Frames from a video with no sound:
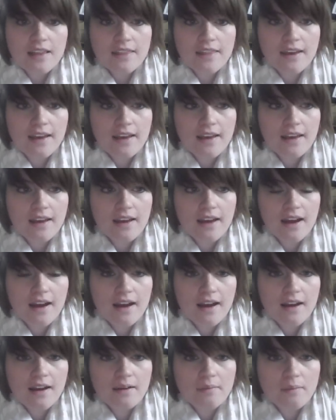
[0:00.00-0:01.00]
They're
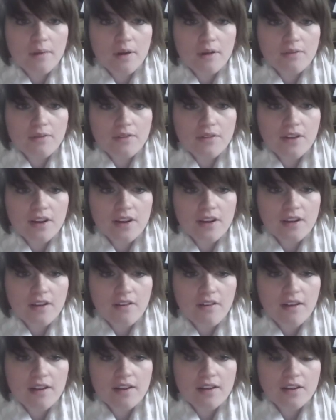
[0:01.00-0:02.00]
a really
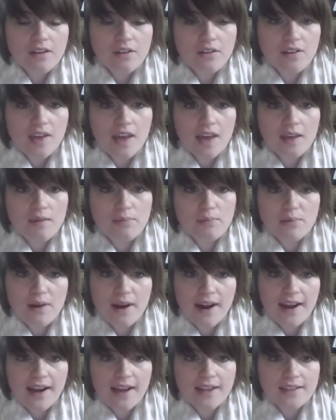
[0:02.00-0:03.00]
great UK
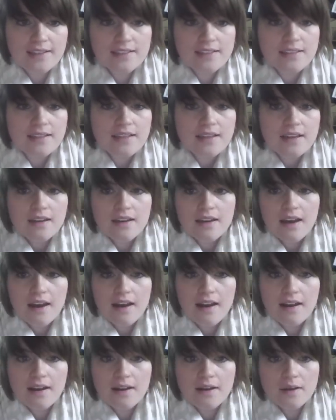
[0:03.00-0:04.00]
brand.
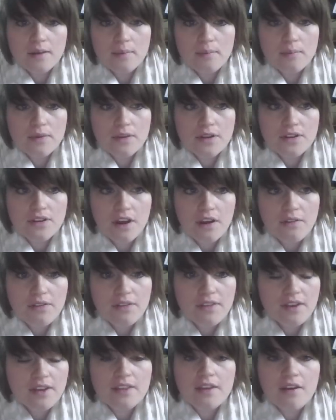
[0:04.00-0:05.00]
Don't
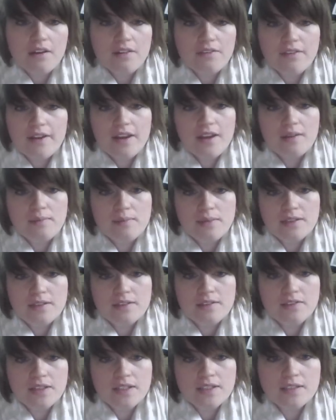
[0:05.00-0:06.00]
think they're available
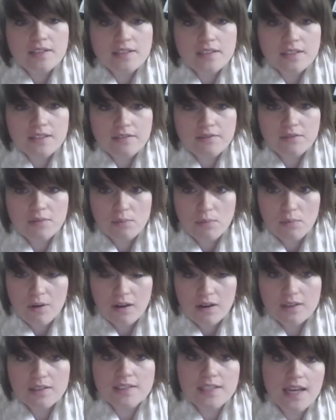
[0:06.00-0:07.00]
in the rest of the
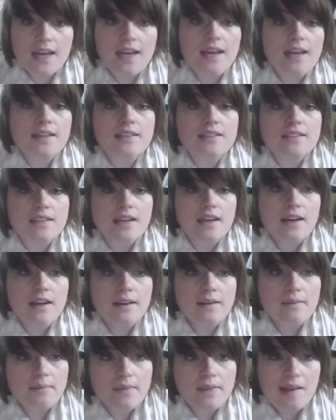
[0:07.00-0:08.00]
world yet.
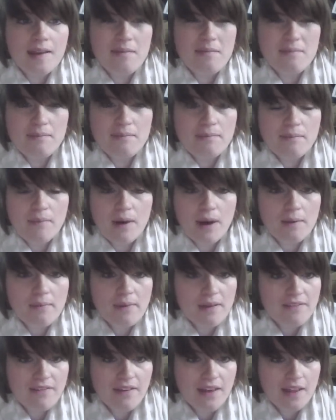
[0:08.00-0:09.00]
They might
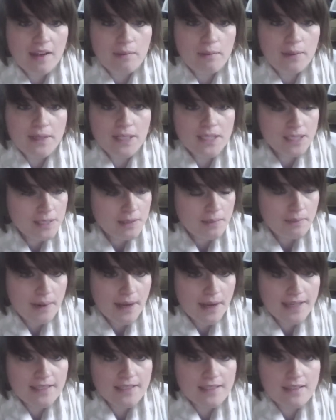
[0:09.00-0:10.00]
be available in some
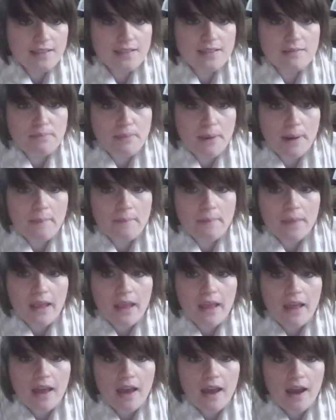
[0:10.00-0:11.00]
places, but
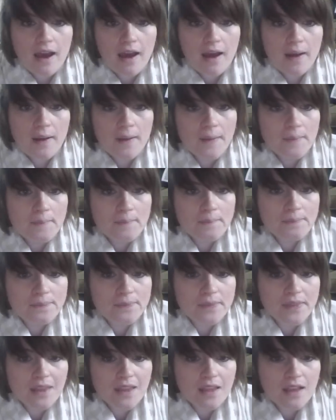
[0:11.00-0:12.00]
they're
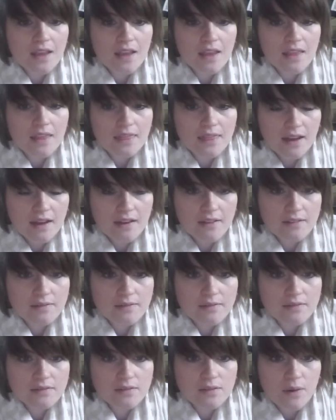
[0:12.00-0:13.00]

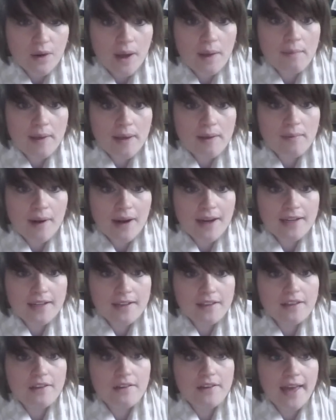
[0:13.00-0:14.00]
quite a big brand
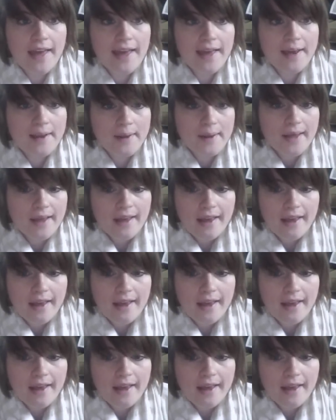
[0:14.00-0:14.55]
in the UK.